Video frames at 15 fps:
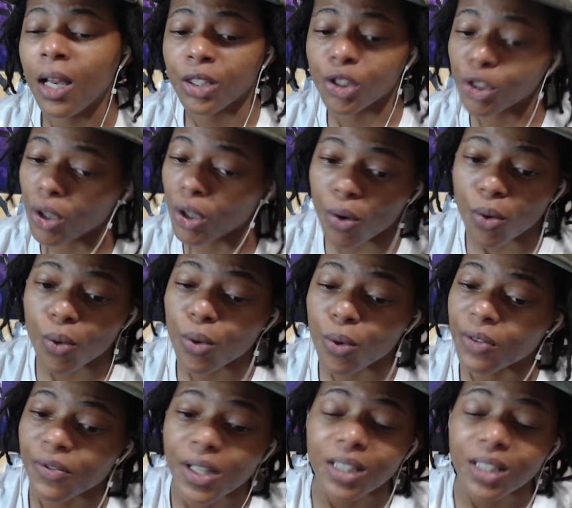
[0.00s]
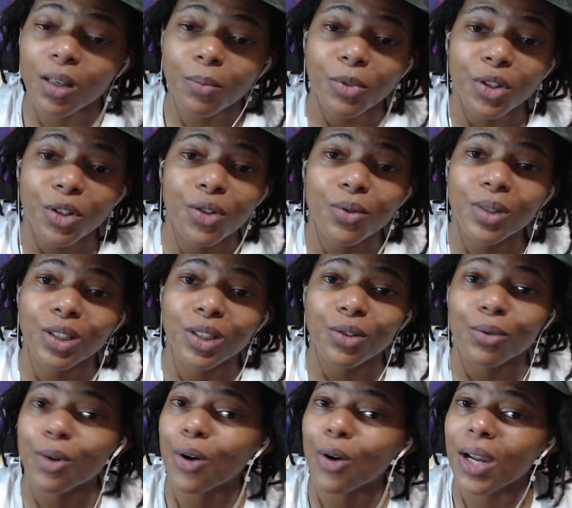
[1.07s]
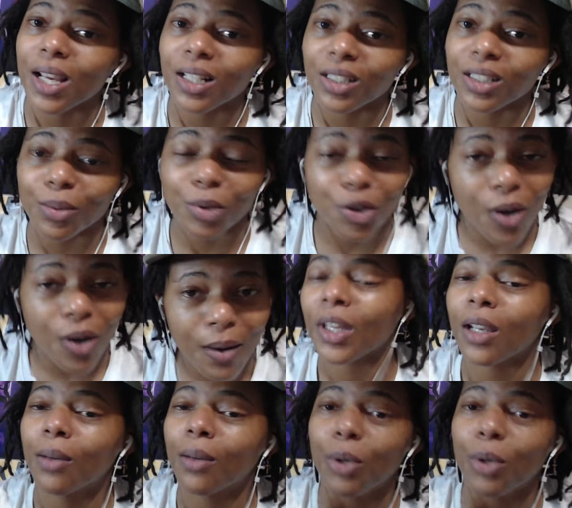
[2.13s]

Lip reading: So if that's something you're into, go ahead and subscribe.